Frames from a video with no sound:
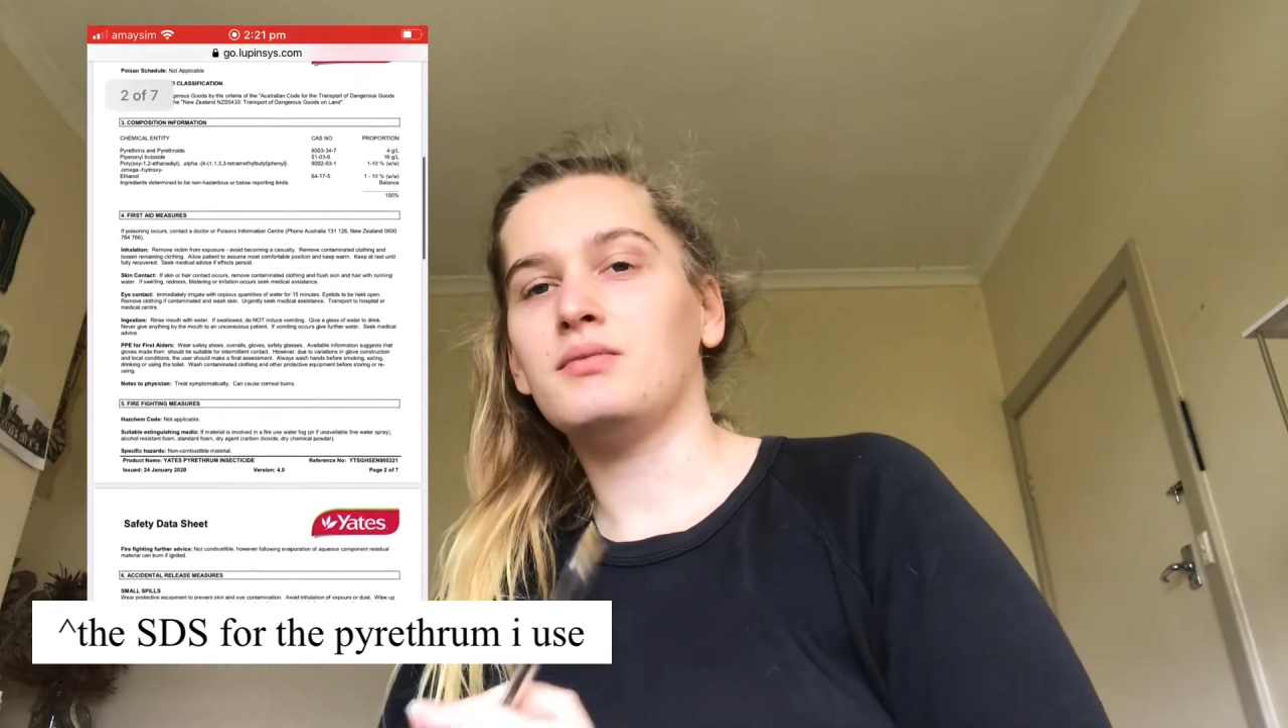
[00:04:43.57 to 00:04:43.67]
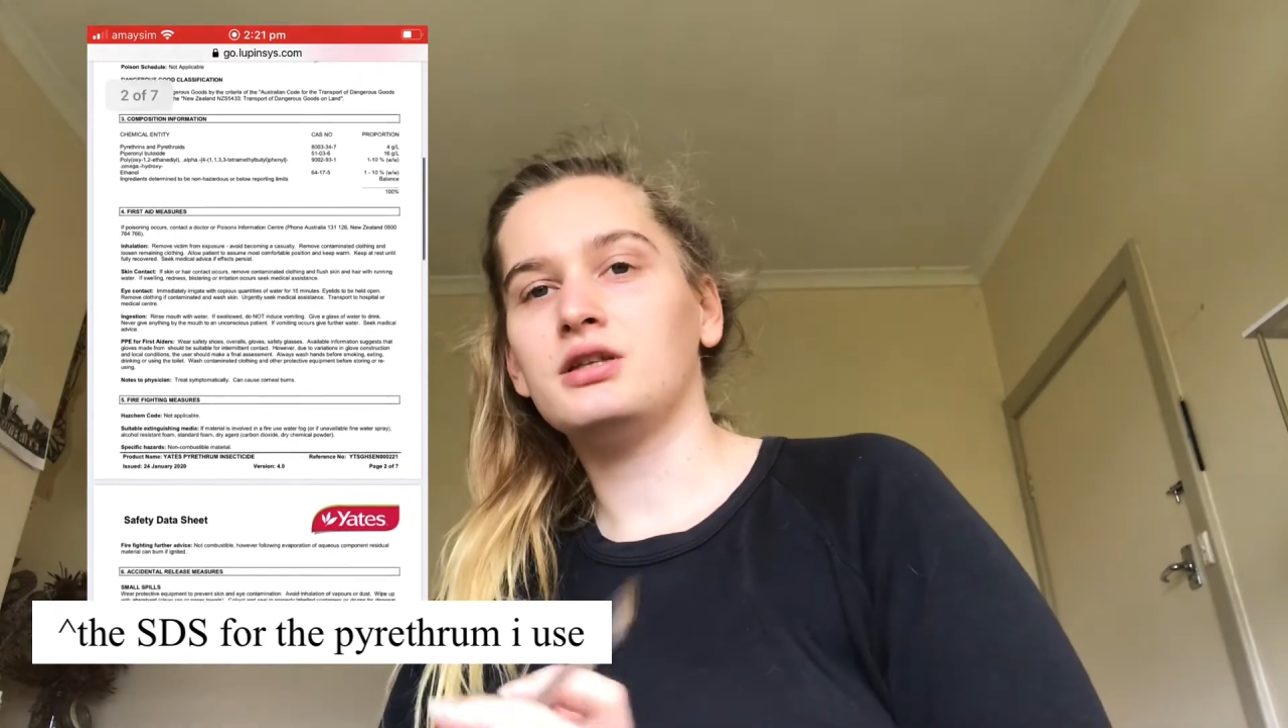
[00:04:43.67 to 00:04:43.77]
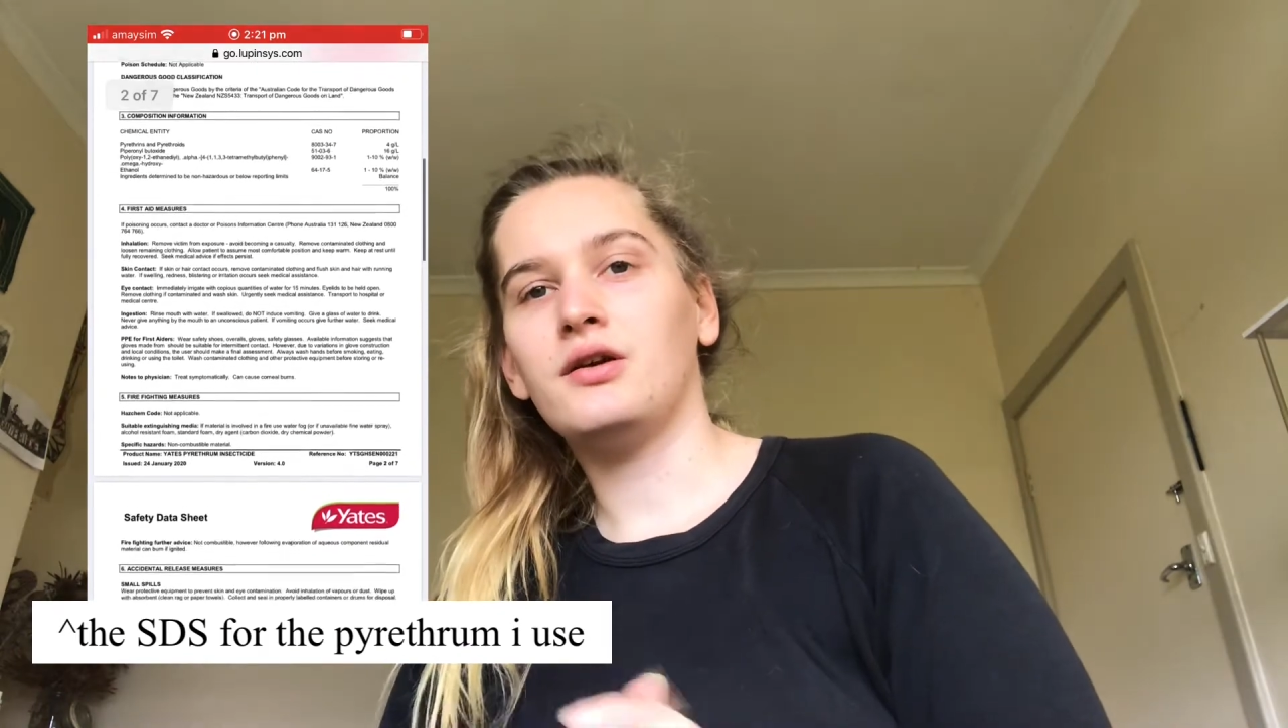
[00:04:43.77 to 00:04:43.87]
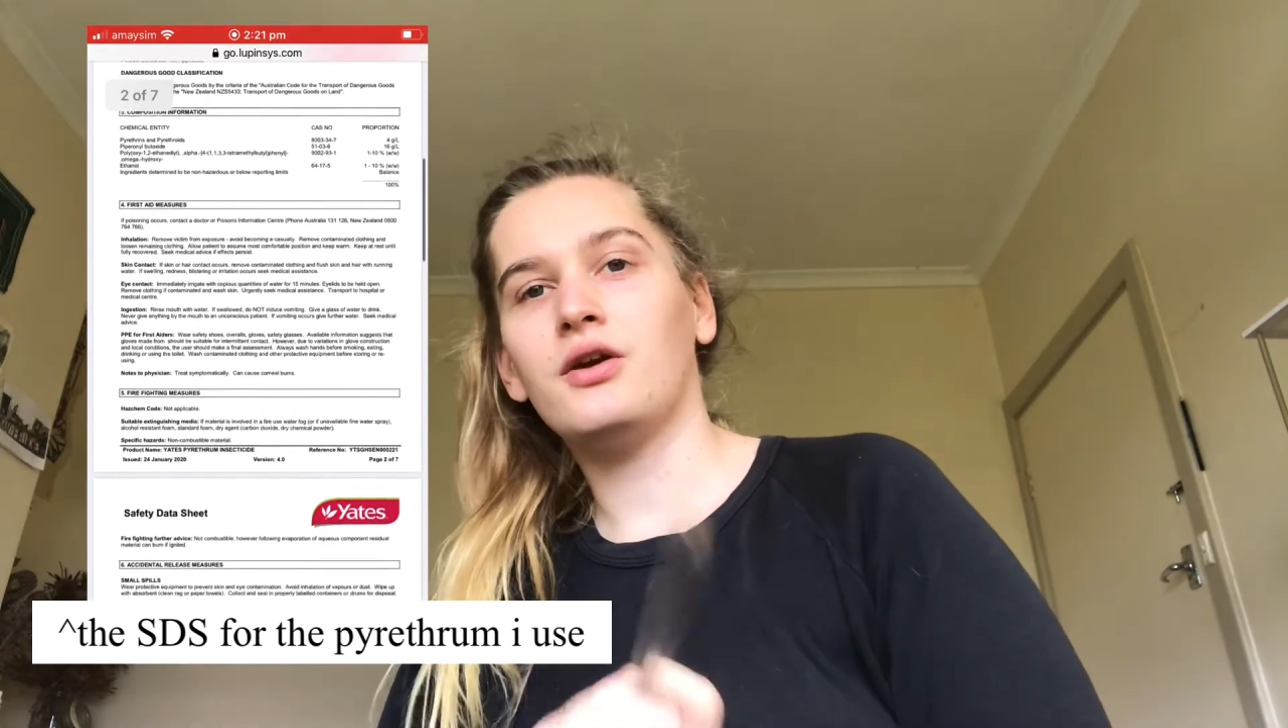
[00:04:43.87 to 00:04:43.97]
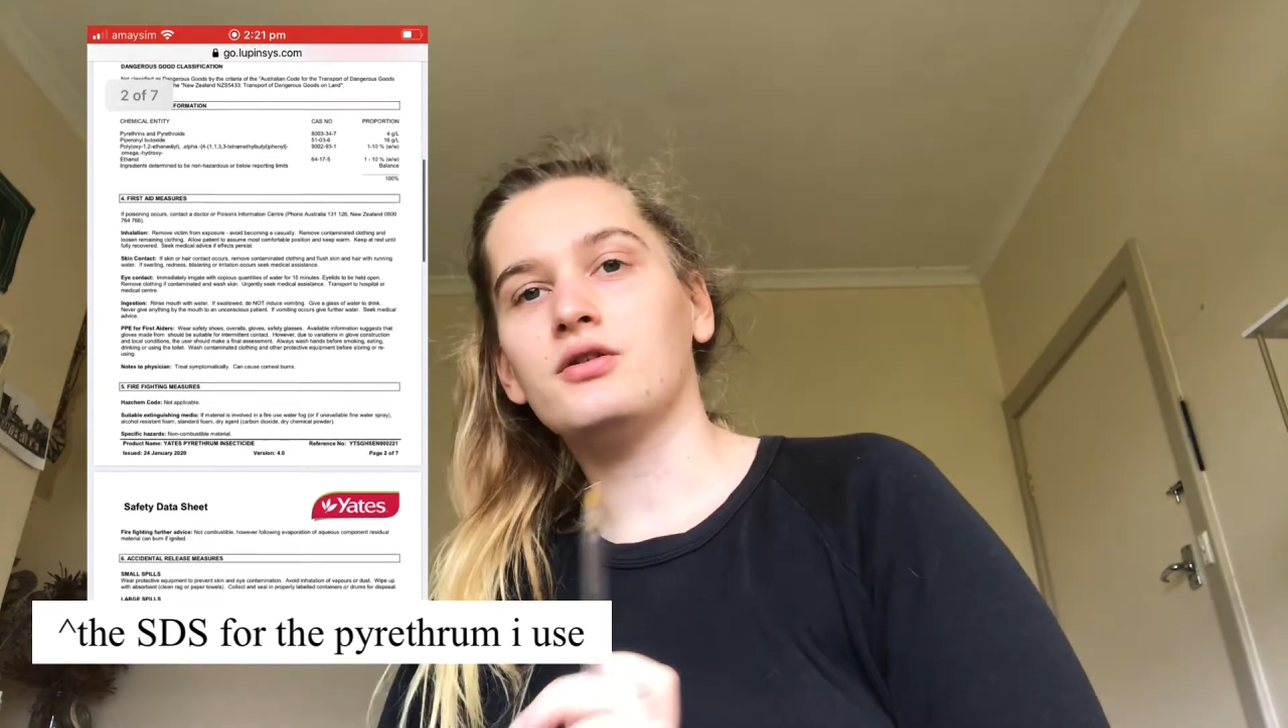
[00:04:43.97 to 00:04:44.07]

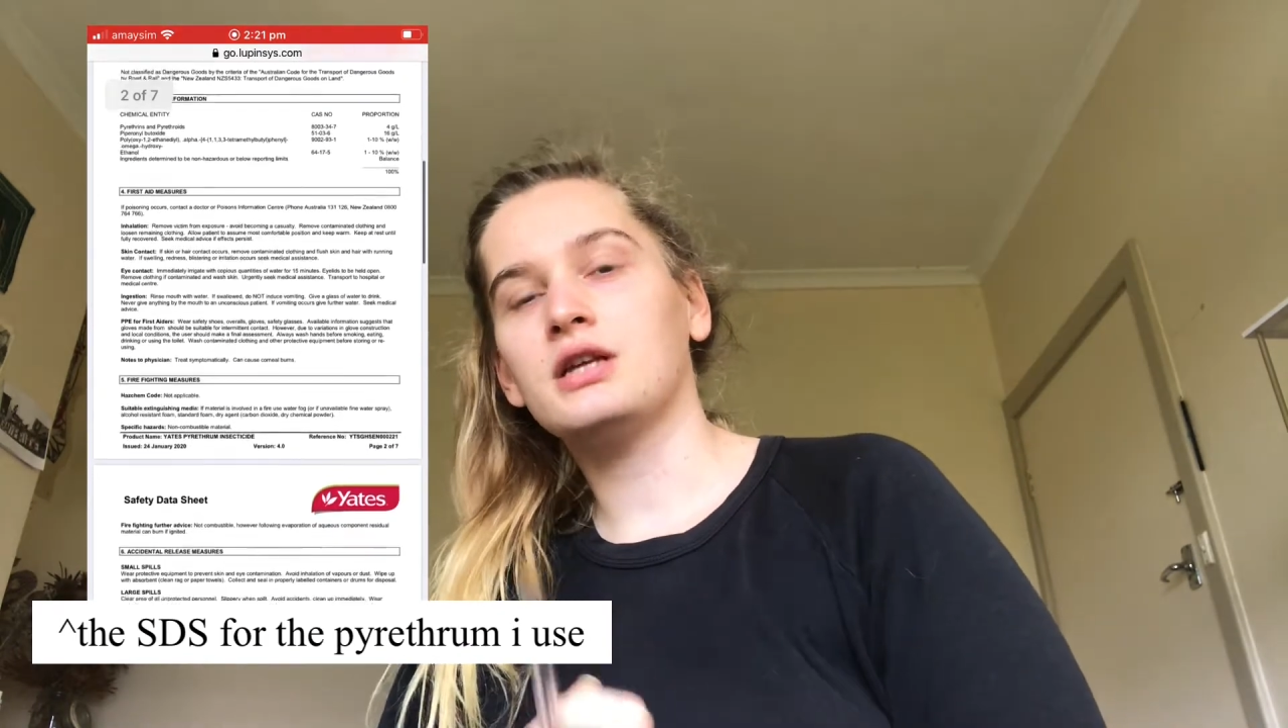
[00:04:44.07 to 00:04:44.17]
Material